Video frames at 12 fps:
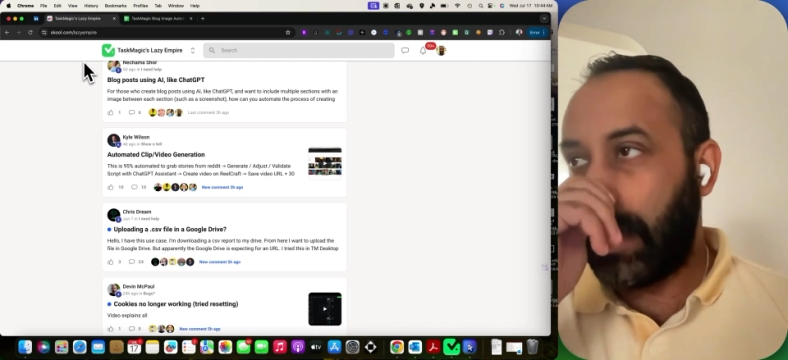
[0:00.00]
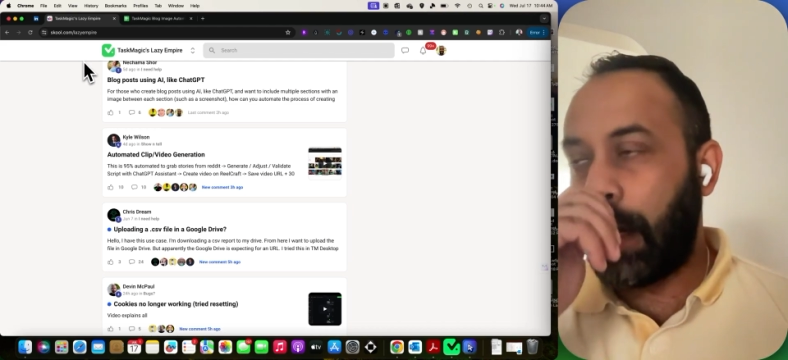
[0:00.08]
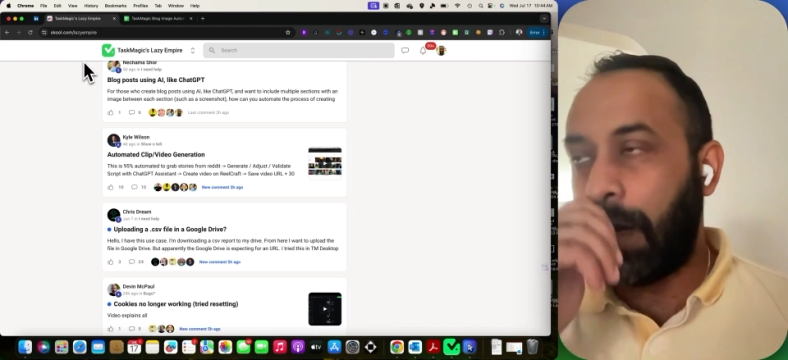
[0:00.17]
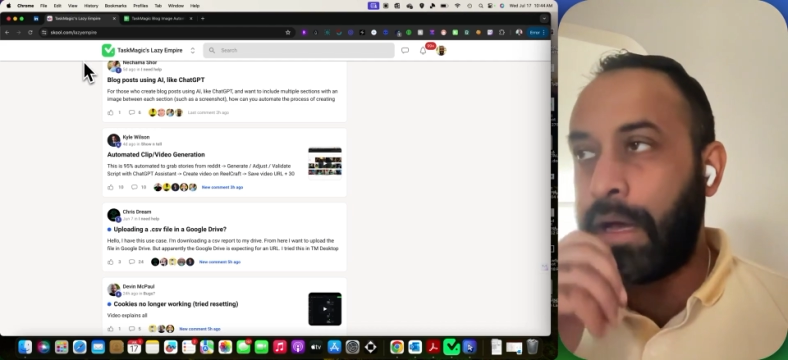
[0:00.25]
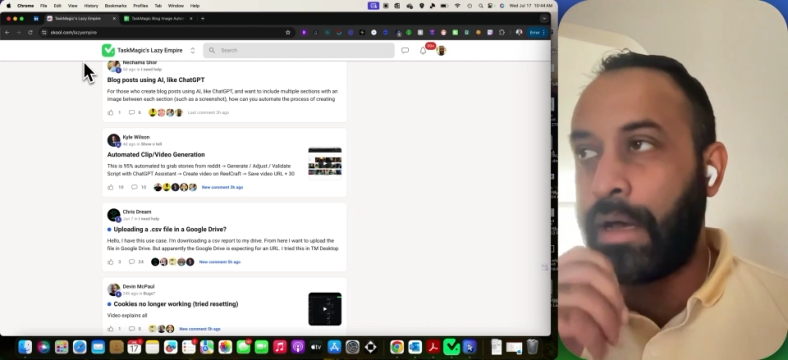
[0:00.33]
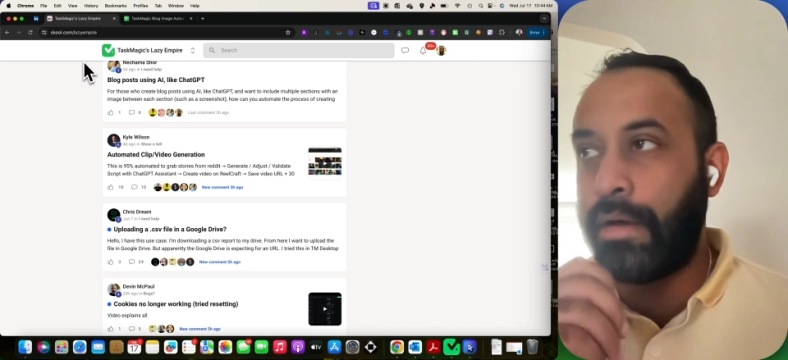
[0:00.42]

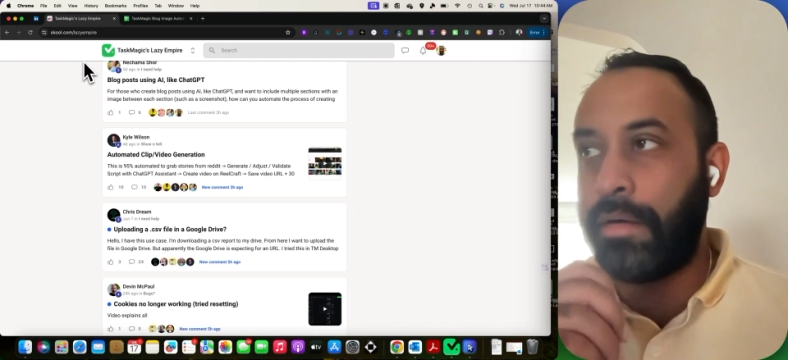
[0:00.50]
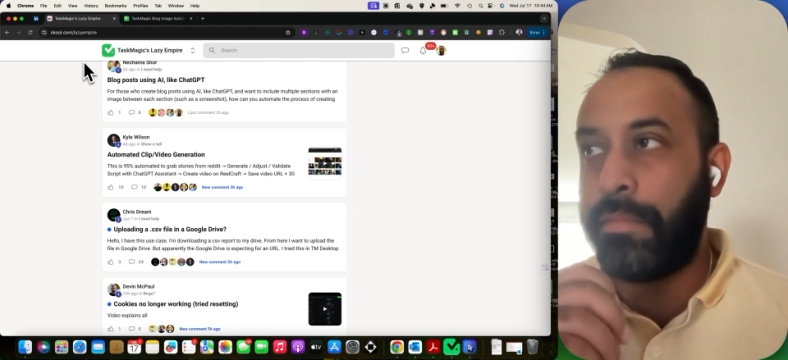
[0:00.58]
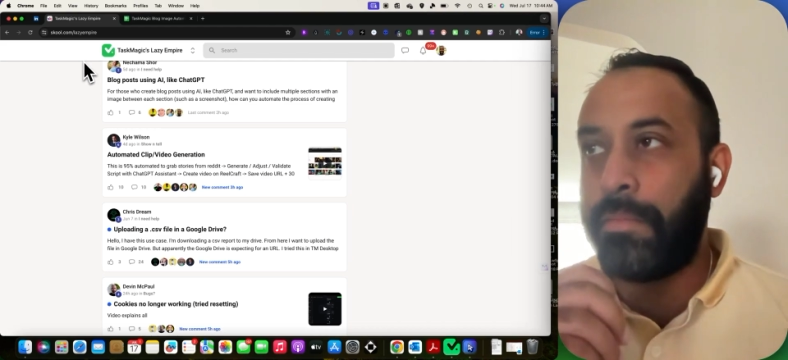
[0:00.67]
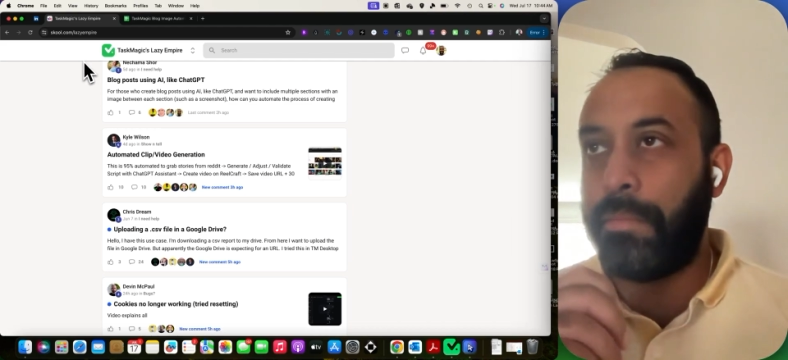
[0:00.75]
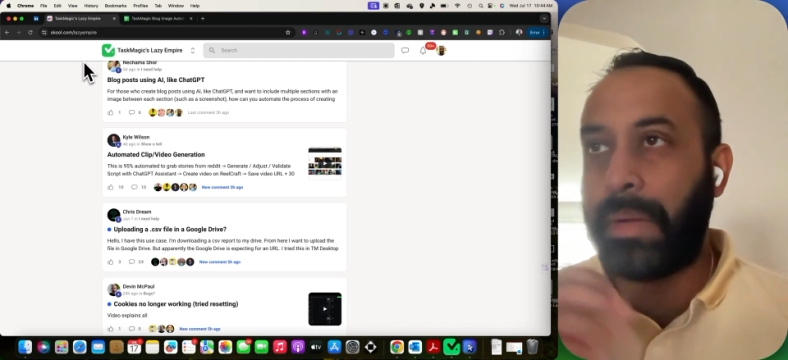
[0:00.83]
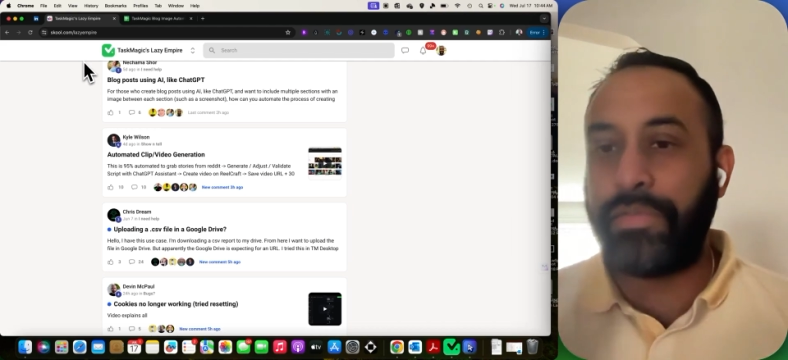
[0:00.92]

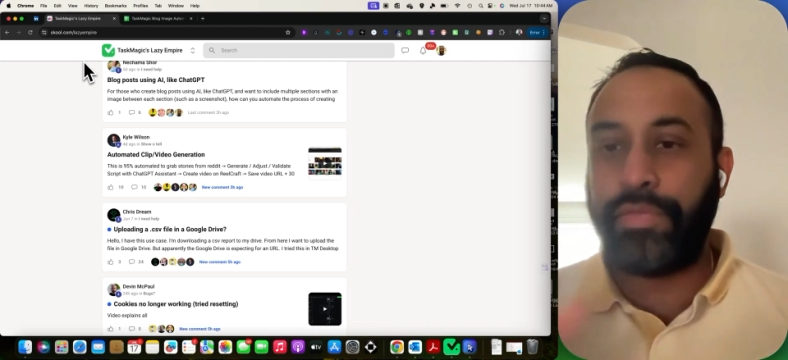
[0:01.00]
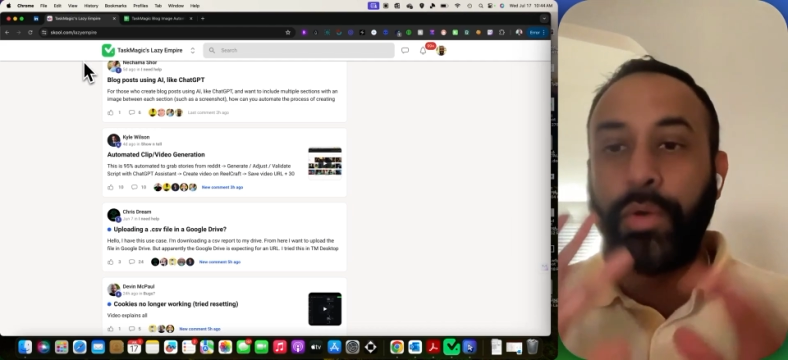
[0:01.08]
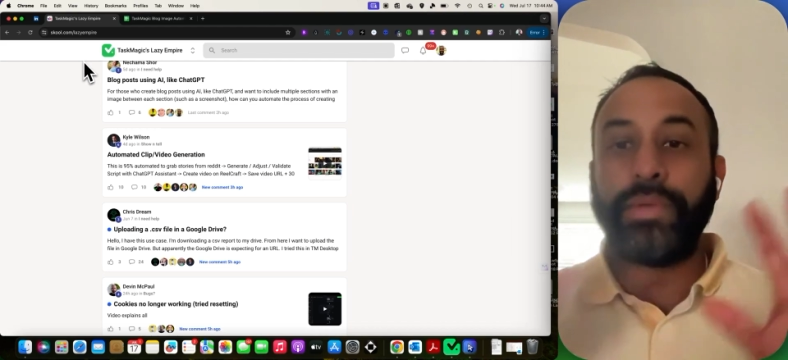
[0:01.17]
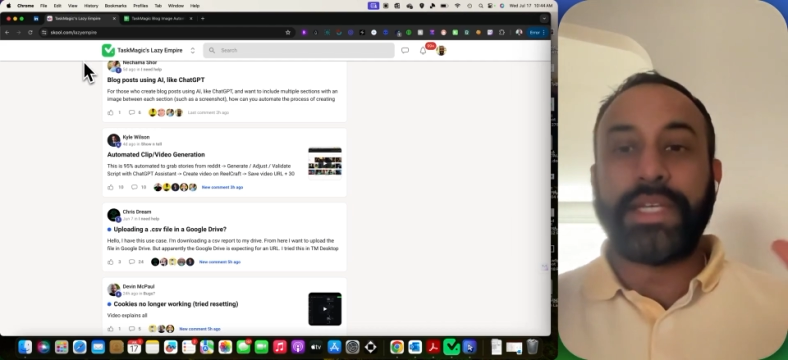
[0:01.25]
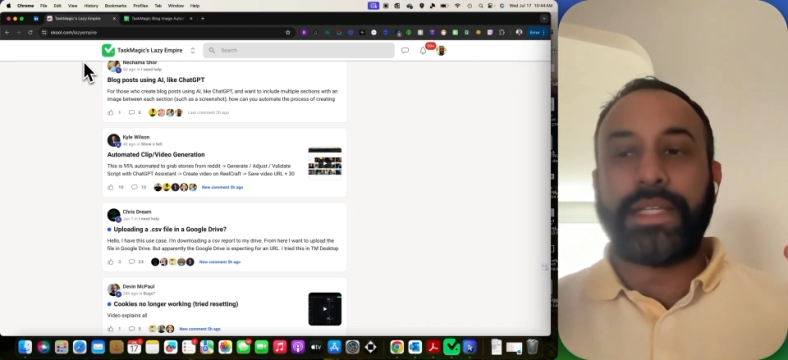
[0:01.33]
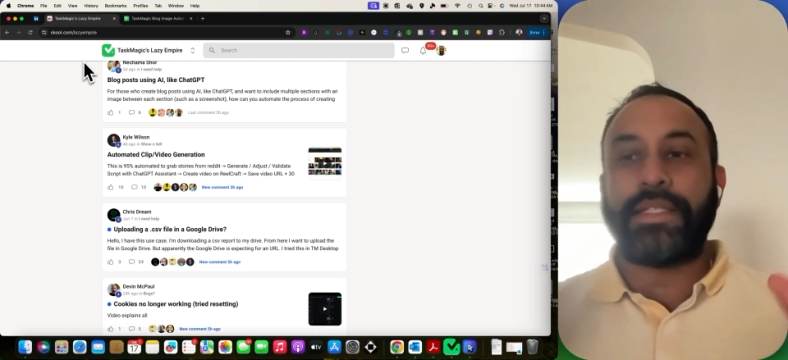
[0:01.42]
My
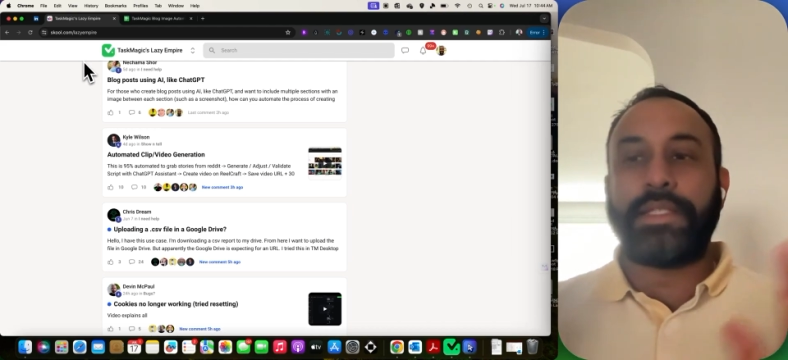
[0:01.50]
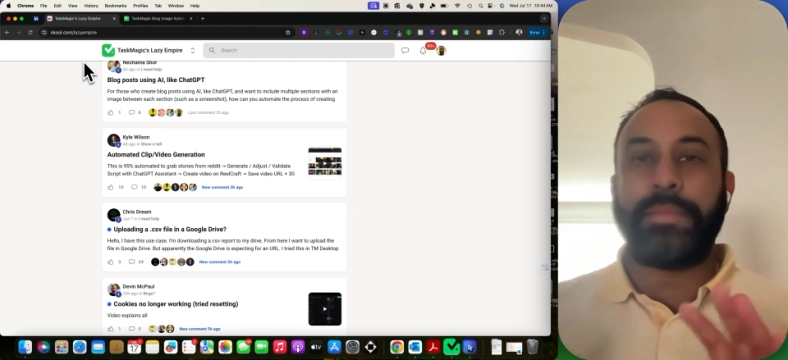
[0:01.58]
flow is like this.